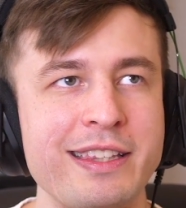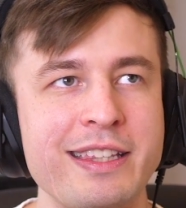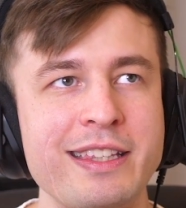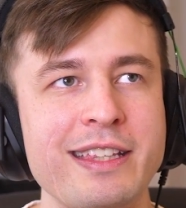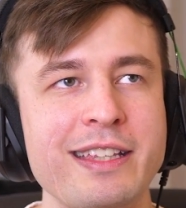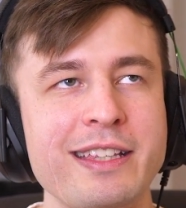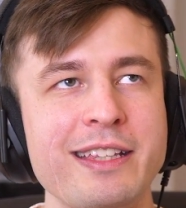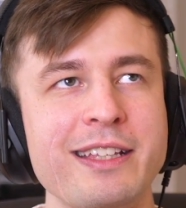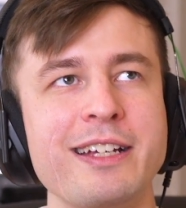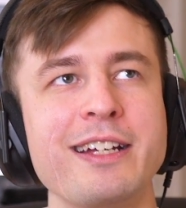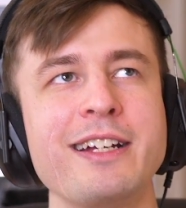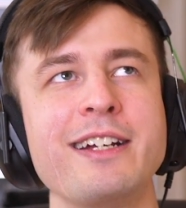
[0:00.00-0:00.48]
like
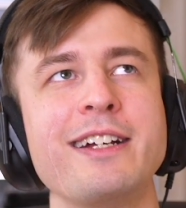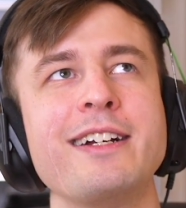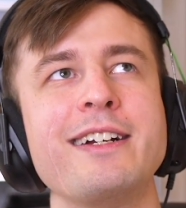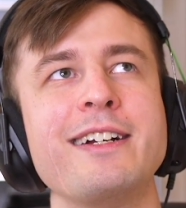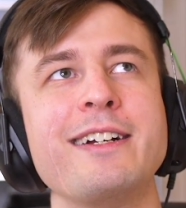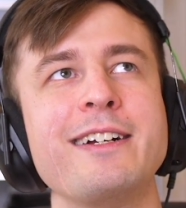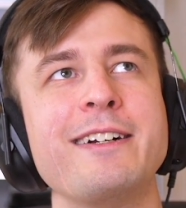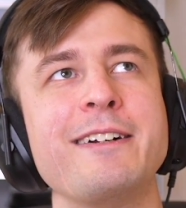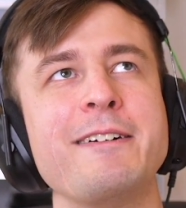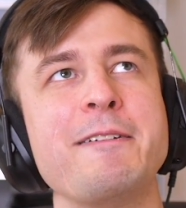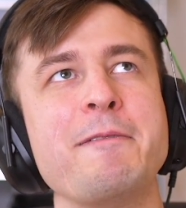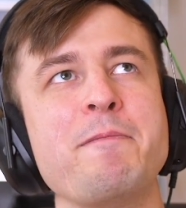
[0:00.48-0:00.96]

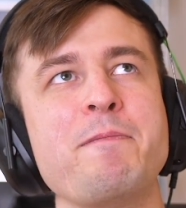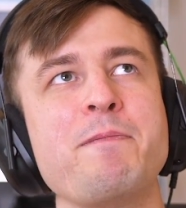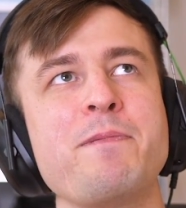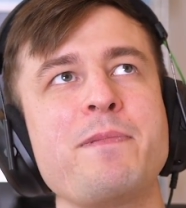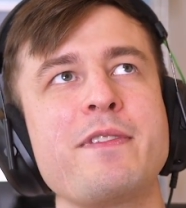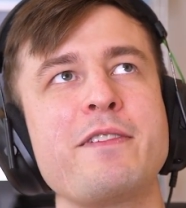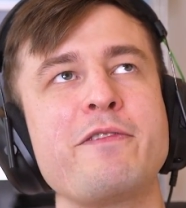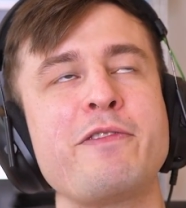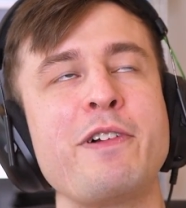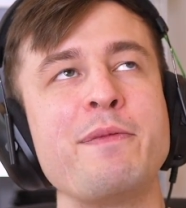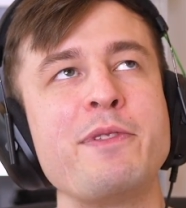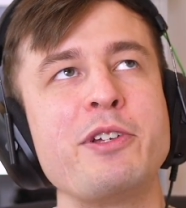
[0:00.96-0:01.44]

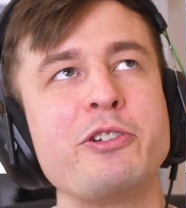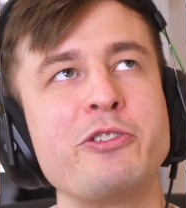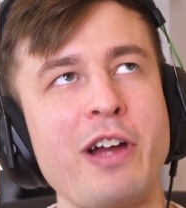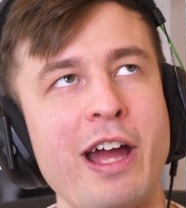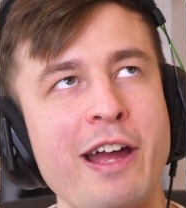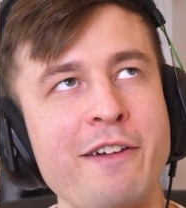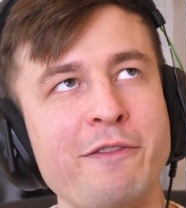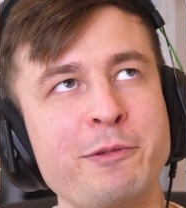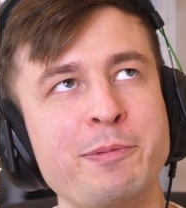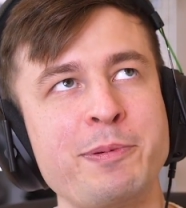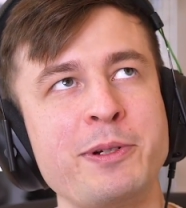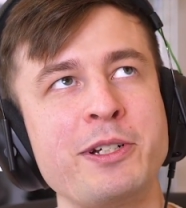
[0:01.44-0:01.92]
from the
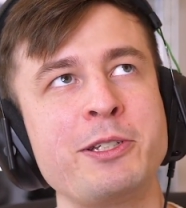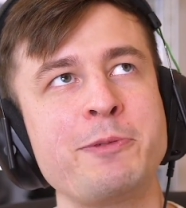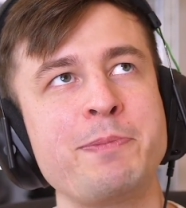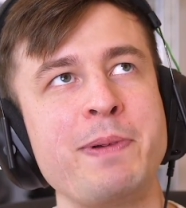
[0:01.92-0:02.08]
driver